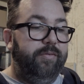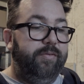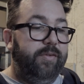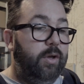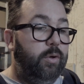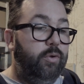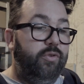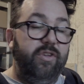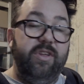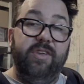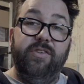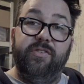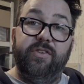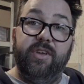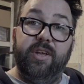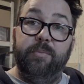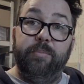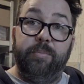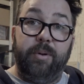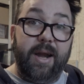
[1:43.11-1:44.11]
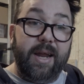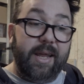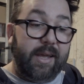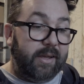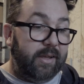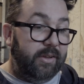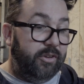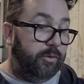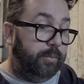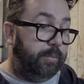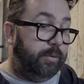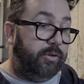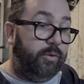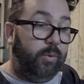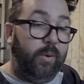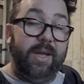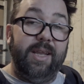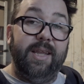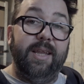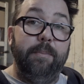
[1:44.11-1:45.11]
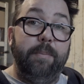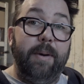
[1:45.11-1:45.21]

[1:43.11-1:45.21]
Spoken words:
fuses and breakers between the